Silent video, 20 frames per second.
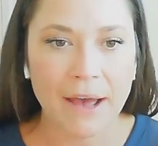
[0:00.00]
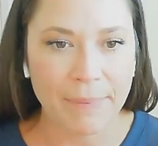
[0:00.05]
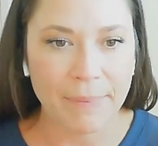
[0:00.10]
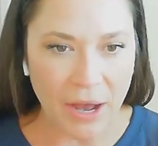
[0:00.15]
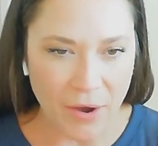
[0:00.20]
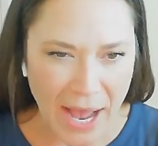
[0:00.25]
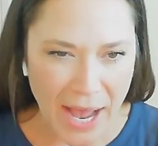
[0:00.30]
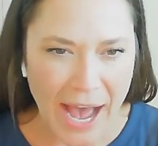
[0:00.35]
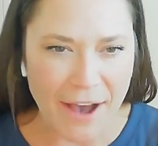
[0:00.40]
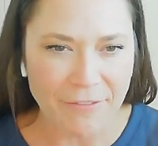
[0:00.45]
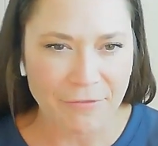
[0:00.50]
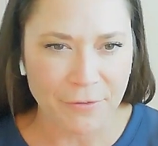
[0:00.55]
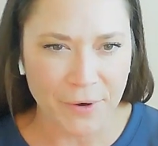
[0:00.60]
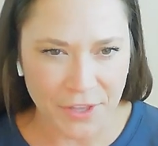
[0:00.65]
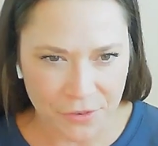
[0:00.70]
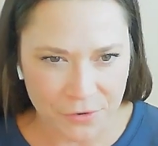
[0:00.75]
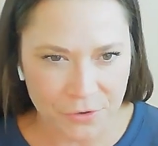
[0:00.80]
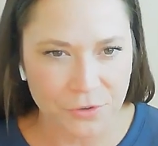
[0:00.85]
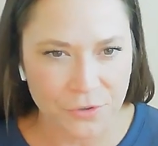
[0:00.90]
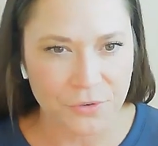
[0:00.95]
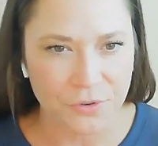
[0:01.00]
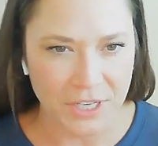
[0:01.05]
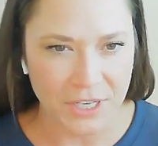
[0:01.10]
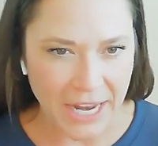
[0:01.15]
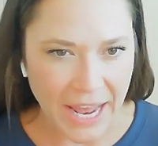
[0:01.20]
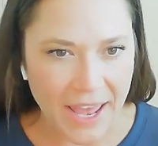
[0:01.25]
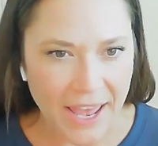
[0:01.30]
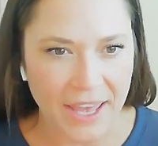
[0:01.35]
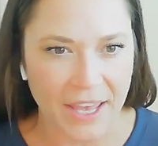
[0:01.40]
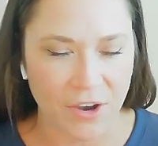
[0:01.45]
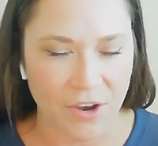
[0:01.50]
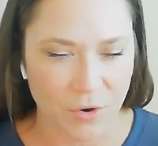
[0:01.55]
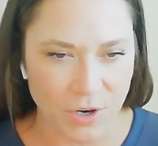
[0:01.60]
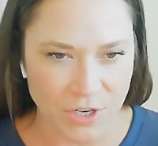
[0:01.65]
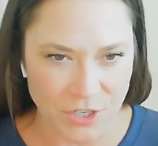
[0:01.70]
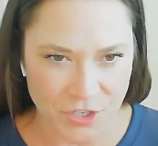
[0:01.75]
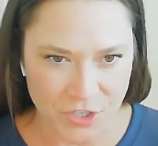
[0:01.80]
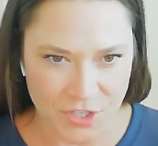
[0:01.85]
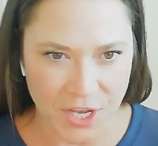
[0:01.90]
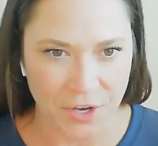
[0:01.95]
about halfway through the day or
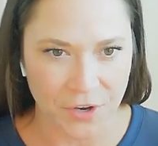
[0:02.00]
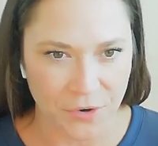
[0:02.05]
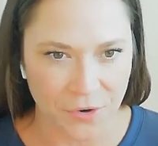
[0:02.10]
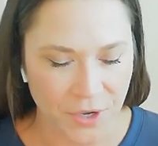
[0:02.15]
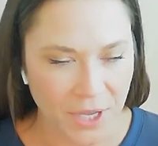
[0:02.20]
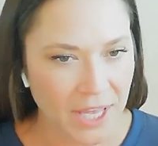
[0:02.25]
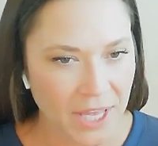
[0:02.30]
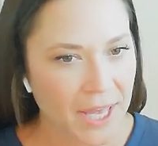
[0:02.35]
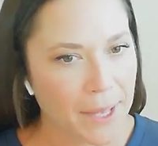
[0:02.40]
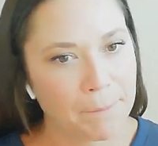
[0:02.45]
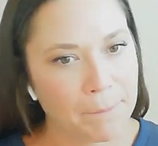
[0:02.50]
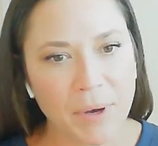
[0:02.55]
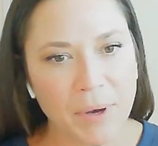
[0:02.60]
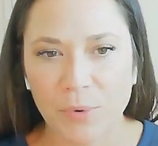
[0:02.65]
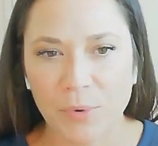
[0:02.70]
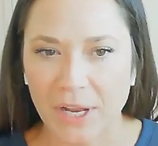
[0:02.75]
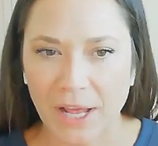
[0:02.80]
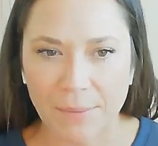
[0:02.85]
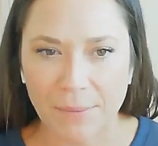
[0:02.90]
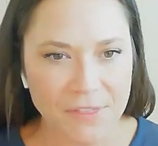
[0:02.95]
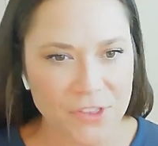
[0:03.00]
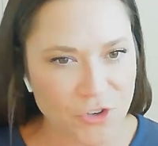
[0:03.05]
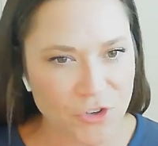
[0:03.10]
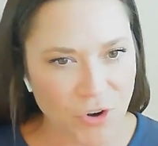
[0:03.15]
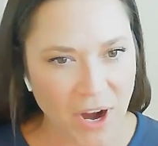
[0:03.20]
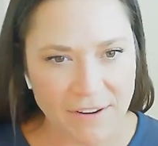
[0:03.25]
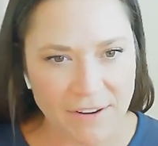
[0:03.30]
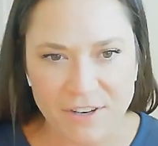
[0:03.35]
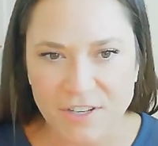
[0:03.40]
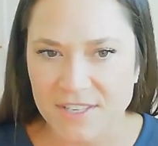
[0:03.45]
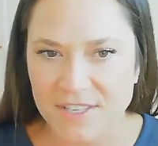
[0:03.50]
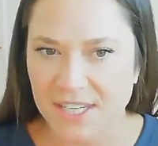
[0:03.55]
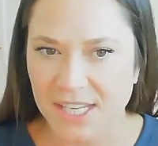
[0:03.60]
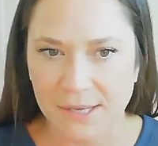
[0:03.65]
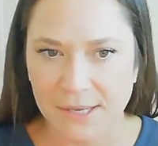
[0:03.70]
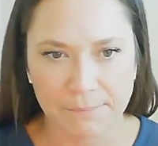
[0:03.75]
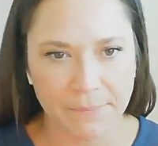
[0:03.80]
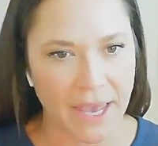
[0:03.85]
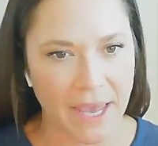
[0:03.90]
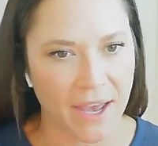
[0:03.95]
so. But when I'm in the driver's
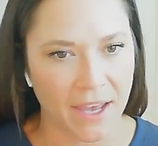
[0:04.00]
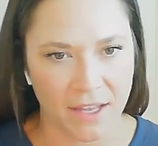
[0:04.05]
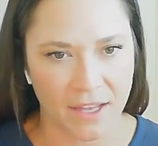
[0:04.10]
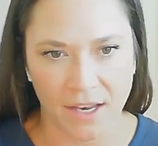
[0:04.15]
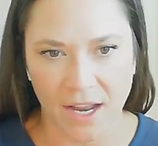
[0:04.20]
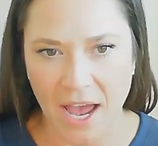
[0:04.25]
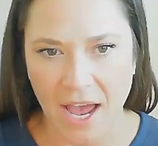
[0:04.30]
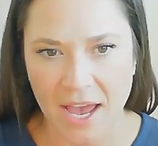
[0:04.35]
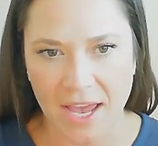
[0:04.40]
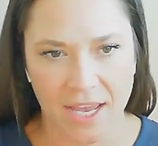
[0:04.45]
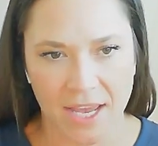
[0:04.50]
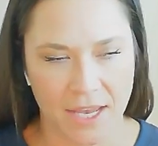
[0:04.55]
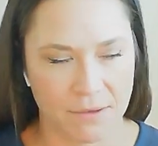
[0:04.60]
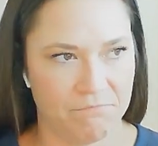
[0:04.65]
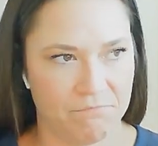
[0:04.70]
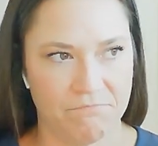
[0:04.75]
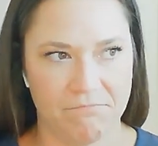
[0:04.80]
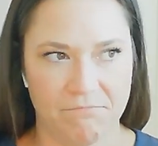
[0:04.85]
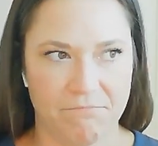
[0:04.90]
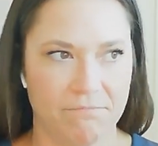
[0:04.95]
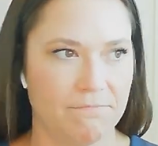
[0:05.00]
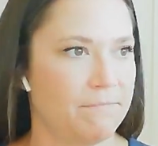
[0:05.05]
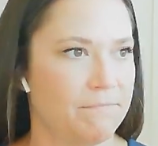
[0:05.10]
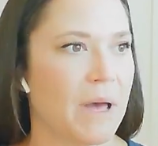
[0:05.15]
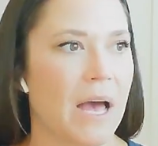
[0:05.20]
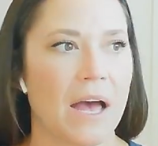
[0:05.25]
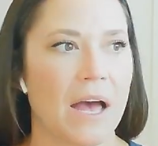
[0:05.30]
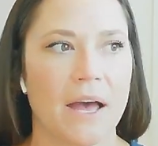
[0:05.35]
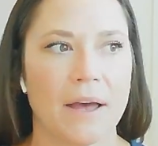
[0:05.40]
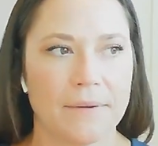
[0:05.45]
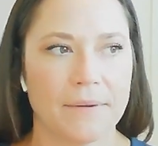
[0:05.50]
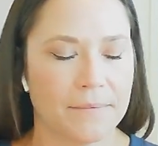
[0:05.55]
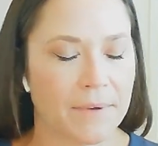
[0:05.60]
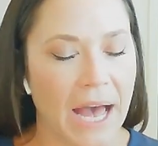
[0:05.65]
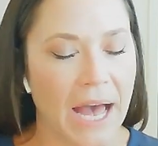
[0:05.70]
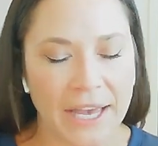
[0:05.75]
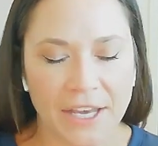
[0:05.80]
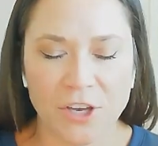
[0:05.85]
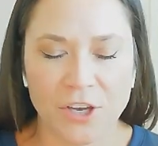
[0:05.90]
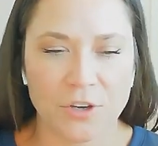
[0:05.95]
seat, man,
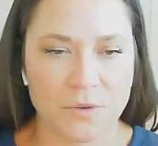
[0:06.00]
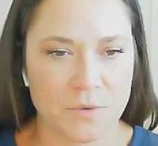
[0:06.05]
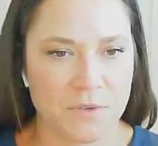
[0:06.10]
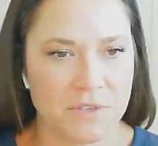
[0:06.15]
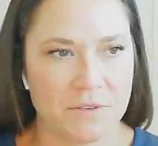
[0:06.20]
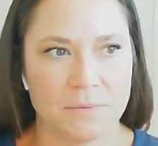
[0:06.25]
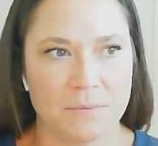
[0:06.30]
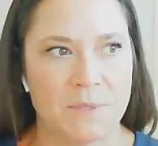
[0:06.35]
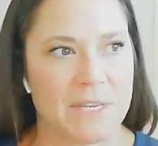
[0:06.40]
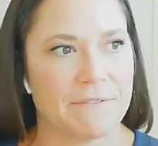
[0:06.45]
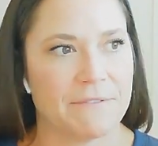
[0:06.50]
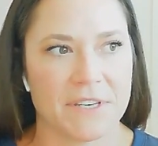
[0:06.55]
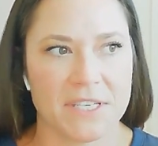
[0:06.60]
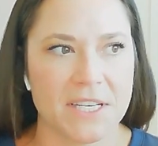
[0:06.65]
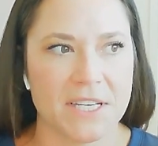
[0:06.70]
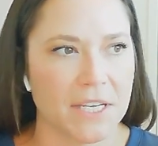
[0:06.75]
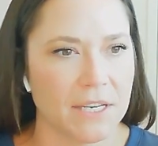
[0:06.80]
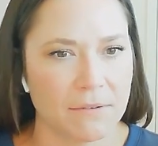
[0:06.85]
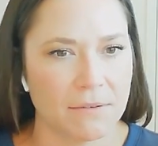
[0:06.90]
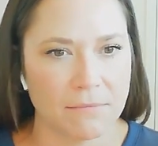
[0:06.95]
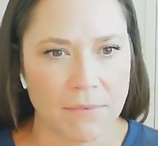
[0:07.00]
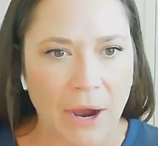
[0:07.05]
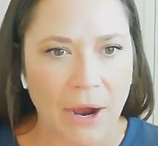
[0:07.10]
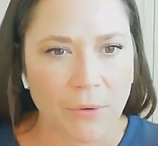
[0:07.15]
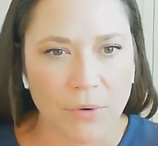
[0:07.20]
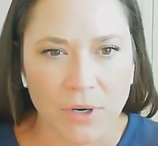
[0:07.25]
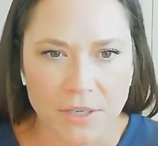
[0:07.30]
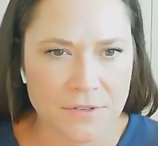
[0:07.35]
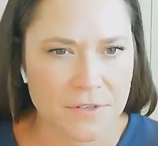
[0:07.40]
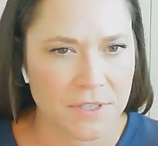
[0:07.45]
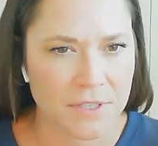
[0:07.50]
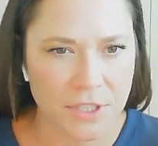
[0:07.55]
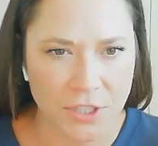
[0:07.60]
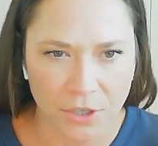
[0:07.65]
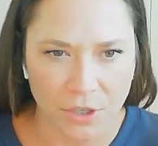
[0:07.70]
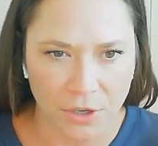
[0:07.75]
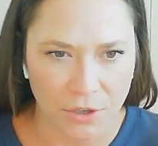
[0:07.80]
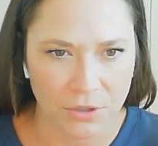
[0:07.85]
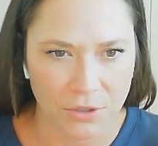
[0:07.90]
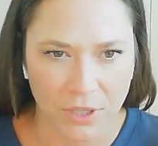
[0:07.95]
I can go 17 hours.
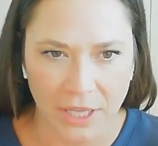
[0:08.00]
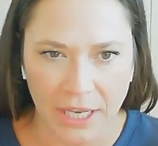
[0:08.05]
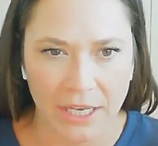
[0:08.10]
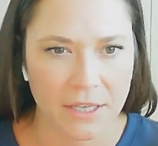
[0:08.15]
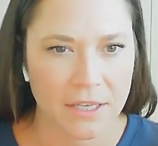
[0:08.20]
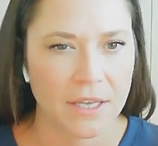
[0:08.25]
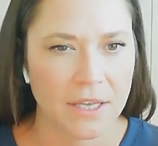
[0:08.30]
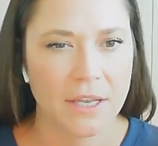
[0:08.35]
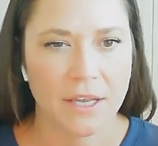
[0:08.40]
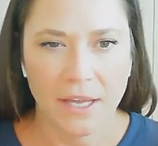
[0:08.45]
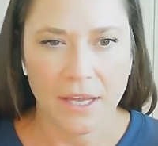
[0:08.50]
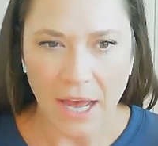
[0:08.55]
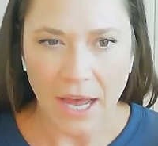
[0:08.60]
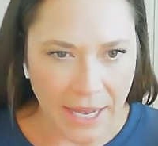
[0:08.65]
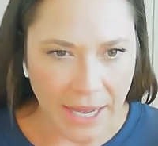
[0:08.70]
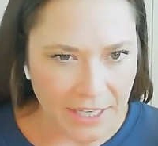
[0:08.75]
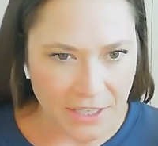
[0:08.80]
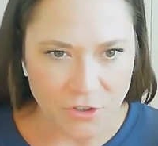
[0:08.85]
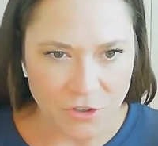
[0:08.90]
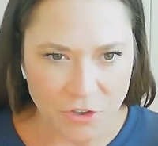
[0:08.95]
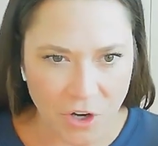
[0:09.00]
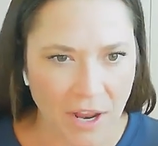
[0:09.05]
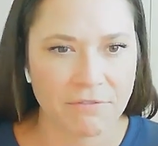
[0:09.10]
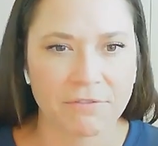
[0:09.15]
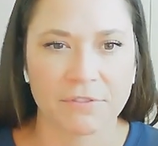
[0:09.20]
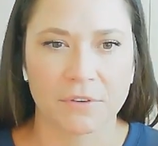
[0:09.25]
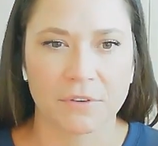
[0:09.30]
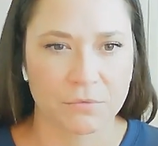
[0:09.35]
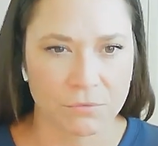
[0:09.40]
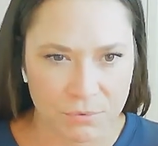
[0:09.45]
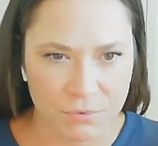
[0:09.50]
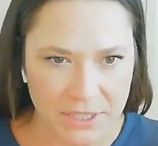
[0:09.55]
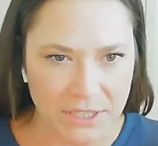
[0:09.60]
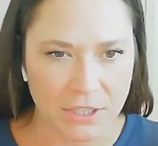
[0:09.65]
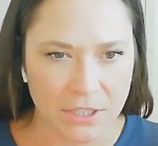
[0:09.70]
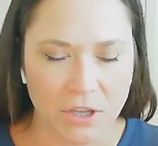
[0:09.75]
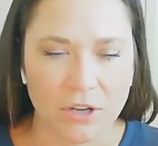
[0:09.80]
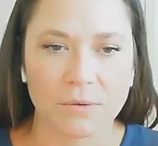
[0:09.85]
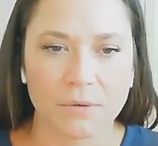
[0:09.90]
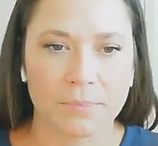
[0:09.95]
Like I can drive for really
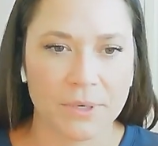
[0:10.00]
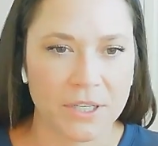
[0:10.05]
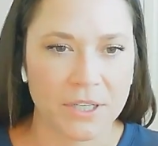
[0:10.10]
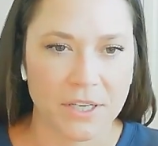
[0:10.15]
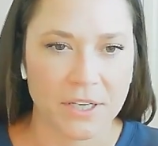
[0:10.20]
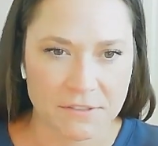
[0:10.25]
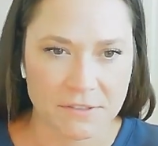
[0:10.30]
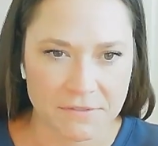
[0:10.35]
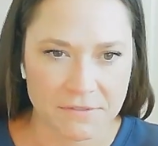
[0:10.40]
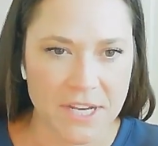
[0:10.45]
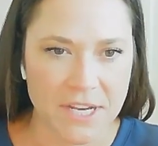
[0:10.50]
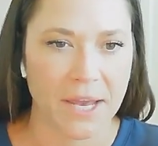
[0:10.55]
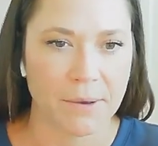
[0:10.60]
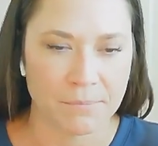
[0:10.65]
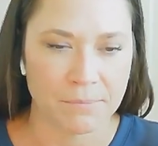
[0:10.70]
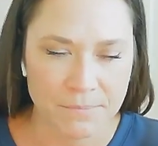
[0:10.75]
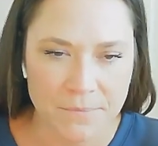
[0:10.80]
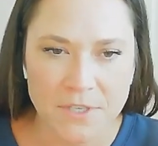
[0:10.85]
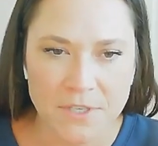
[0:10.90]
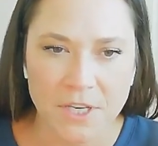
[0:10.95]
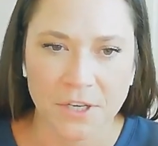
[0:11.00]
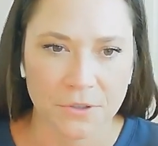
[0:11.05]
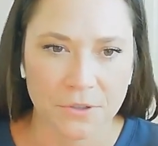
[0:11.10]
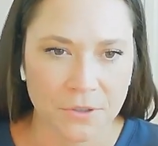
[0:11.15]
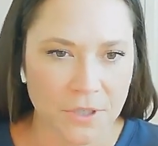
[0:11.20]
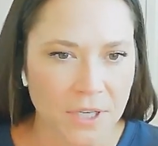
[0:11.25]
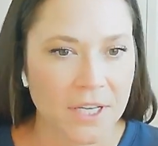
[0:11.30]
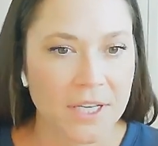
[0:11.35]
long periods of time. So